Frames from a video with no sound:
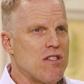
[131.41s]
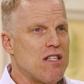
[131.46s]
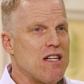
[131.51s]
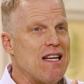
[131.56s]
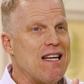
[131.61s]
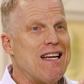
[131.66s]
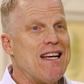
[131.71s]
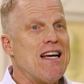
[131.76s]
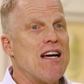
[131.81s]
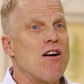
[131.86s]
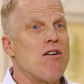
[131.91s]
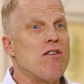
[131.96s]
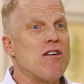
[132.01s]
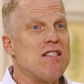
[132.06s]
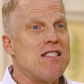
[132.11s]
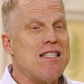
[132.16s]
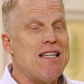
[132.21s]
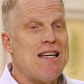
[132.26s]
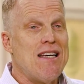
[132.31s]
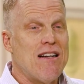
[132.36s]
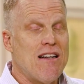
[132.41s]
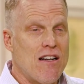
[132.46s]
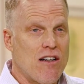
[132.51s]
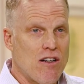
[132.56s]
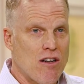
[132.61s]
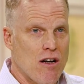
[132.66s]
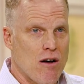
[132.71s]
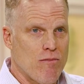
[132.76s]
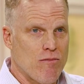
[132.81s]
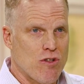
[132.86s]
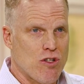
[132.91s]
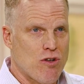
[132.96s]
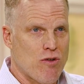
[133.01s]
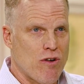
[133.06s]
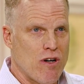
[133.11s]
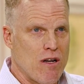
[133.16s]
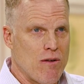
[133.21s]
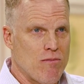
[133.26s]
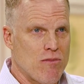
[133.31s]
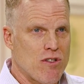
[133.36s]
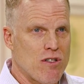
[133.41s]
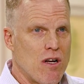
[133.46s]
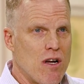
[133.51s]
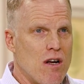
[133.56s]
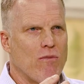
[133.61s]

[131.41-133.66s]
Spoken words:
to guaranteed income streams.